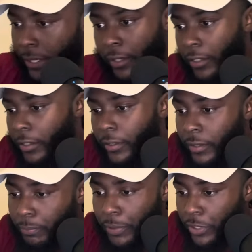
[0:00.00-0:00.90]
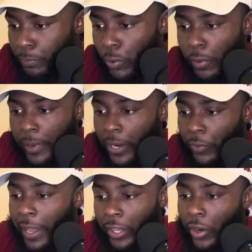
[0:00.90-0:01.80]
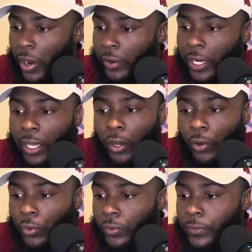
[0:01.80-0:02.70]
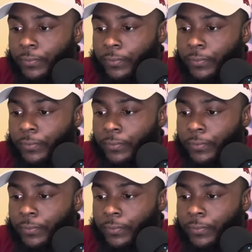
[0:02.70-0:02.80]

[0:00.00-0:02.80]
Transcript: It's piss poor, man. We like there all day long.